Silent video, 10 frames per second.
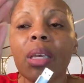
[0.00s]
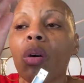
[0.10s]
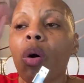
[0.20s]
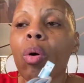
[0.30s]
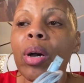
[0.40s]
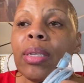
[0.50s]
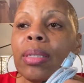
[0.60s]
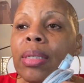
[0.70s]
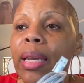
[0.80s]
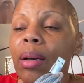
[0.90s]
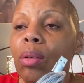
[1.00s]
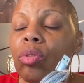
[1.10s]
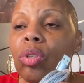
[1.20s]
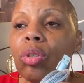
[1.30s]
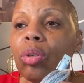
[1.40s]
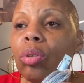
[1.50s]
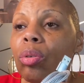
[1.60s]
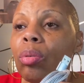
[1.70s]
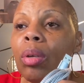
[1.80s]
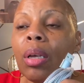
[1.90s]
and on down
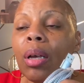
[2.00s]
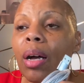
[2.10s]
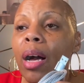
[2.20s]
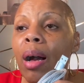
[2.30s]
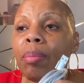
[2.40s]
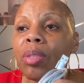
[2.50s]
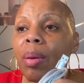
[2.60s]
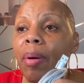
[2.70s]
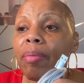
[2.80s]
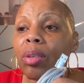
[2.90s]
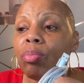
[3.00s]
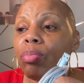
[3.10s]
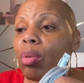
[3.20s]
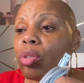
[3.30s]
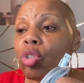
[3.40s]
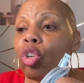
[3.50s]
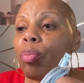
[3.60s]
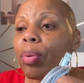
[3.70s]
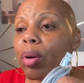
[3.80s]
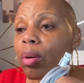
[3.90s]
to um, some of the
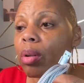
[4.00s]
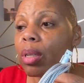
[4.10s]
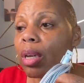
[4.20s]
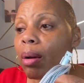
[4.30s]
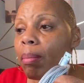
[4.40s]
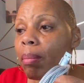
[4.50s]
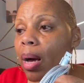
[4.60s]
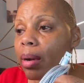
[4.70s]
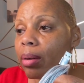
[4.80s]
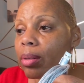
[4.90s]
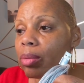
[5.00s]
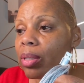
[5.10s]
super earlier models.